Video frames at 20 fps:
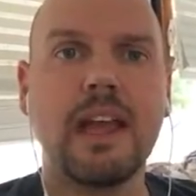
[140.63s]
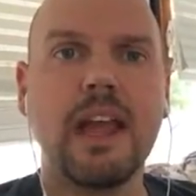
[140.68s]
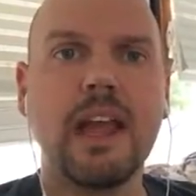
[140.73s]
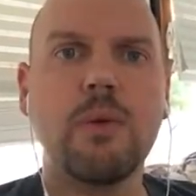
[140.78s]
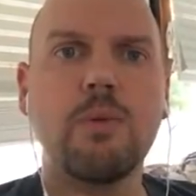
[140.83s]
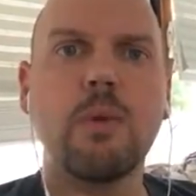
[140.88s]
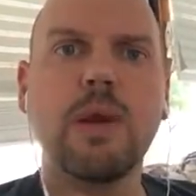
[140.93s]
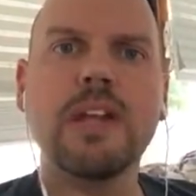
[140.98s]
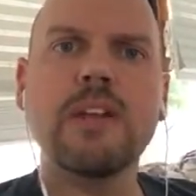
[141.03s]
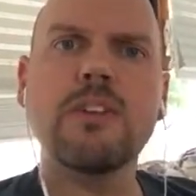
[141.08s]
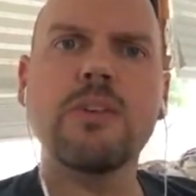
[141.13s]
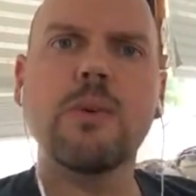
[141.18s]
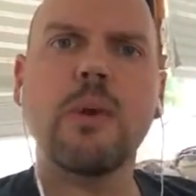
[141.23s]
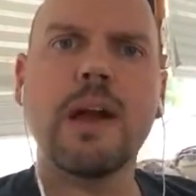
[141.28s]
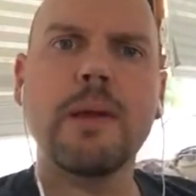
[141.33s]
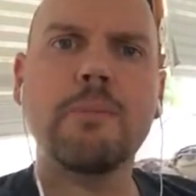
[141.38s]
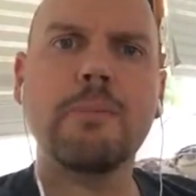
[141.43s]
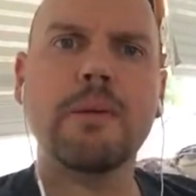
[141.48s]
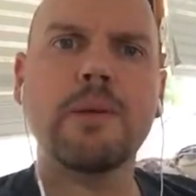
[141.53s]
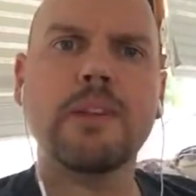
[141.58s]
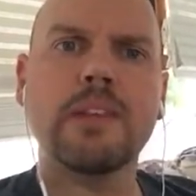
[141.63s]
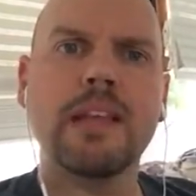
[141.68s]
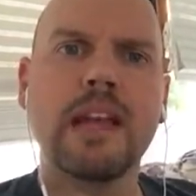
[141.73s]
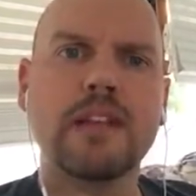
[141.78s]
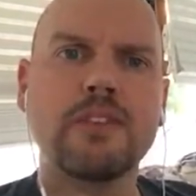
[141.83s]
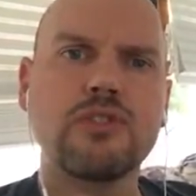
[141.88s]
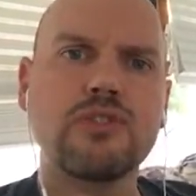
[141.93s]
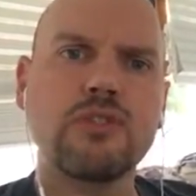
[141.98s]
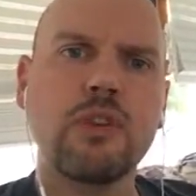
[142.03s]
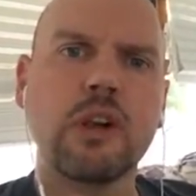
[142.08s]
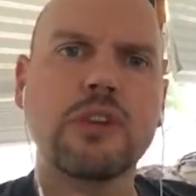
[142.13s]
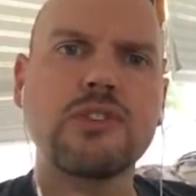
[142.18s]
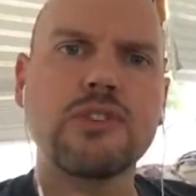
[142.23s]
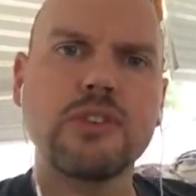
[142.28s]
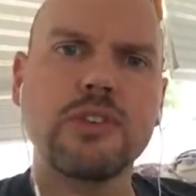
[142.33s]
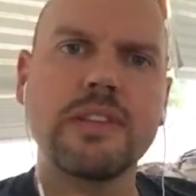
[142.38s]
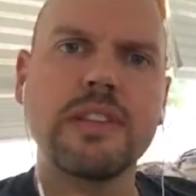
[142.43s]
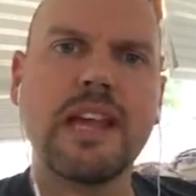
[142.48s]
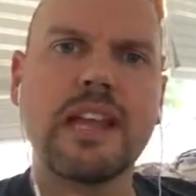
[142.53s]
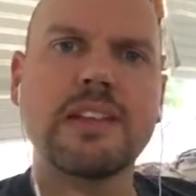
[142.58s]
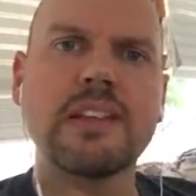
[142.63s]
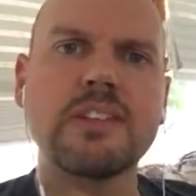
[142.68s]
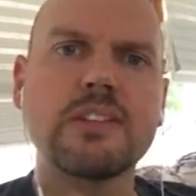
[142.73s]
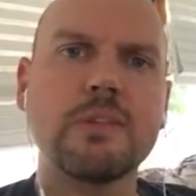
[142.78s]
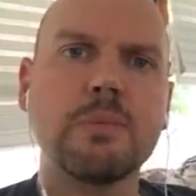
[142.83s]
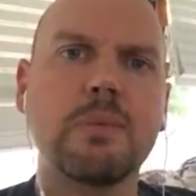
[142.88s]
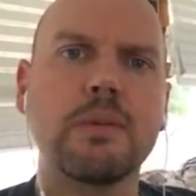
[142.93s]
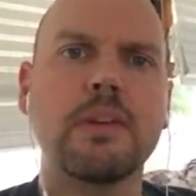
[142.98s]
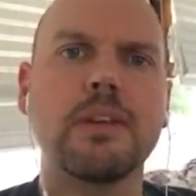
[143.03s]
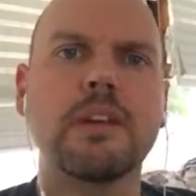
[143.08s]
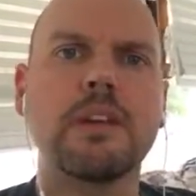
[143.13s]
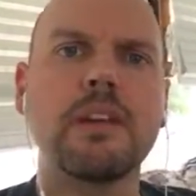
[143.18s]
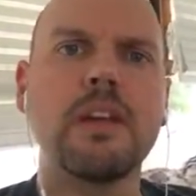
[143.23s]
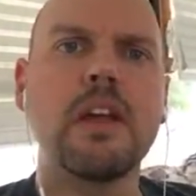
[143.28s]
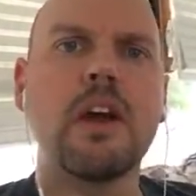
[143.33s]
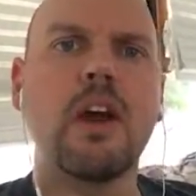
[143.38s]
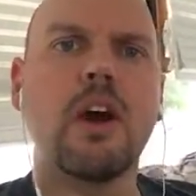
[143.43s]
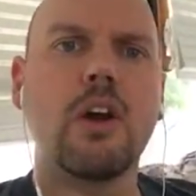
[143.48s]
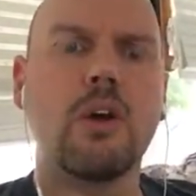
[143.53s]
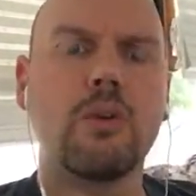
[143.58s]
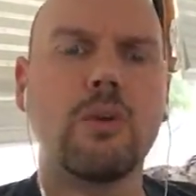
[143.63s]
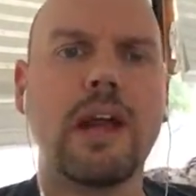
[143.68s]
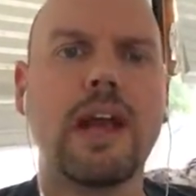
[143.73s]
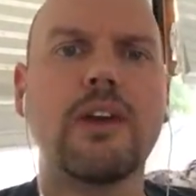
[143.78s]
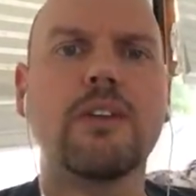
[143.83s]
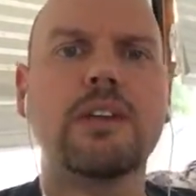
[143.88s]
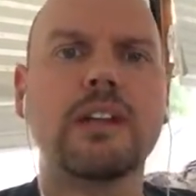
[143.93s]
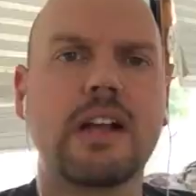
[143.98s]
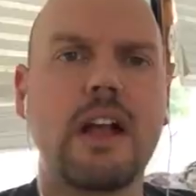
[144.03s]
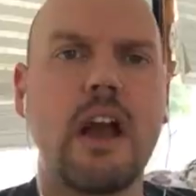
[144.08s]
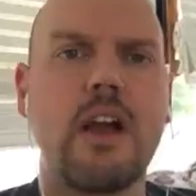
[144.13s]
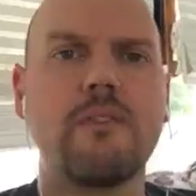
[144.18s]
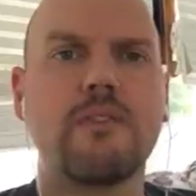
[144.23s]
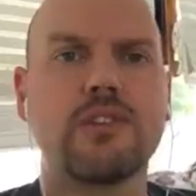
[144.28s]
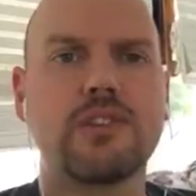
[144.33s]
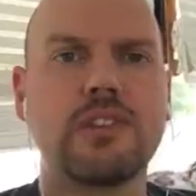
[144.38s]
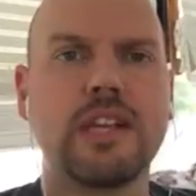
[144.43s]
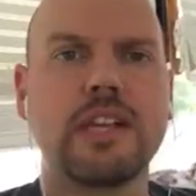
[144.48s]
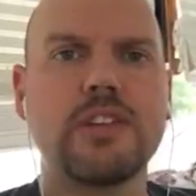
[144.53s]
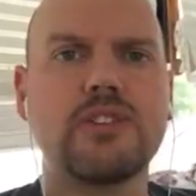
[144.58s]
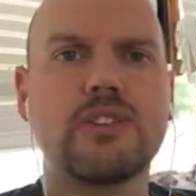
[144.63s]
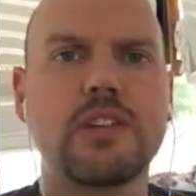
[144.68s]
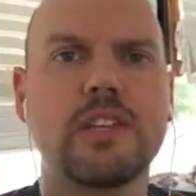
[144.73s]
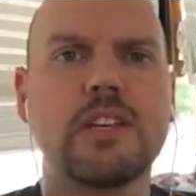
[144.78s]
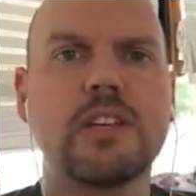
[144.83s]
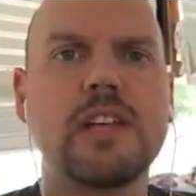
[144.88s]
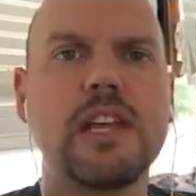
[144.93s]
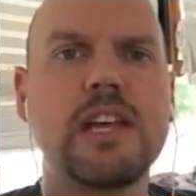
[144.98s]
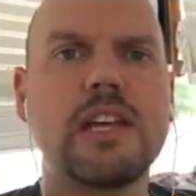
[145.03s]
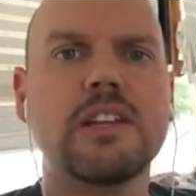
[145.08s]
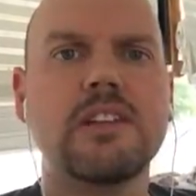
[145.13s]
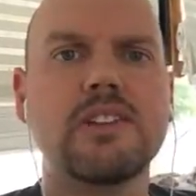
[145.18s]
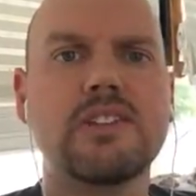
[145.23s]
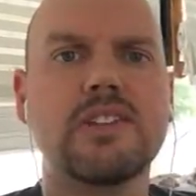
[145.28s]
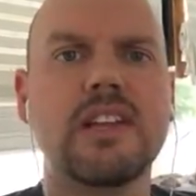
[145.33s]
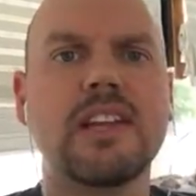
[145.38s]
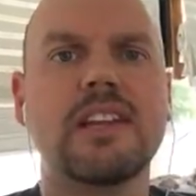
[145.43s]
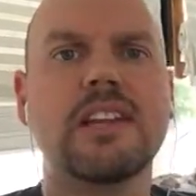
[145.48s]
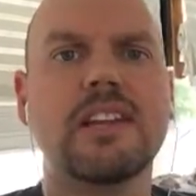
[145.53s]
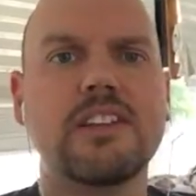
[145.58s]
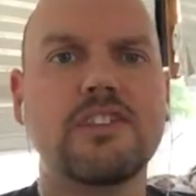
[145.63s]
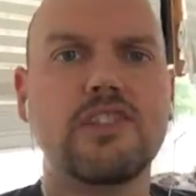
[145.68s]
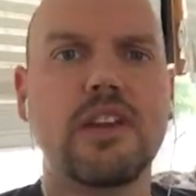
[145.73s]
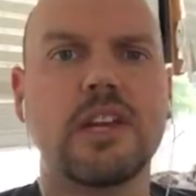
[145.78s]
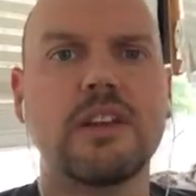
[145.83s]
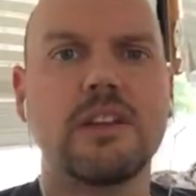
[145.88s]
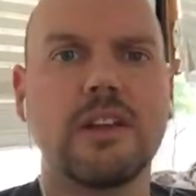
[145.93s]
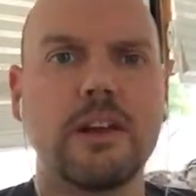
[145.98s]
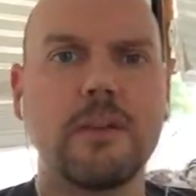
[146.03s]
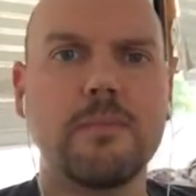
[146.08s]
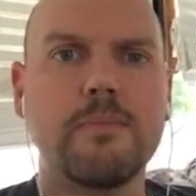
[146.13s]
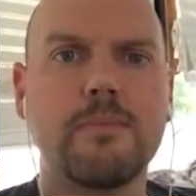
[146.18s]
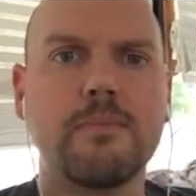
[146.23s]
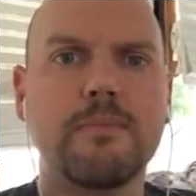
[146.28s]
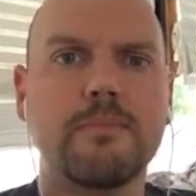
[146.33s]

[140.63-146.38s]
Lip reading: And when do I put that structure and that discipline around a conversation to set an agenda?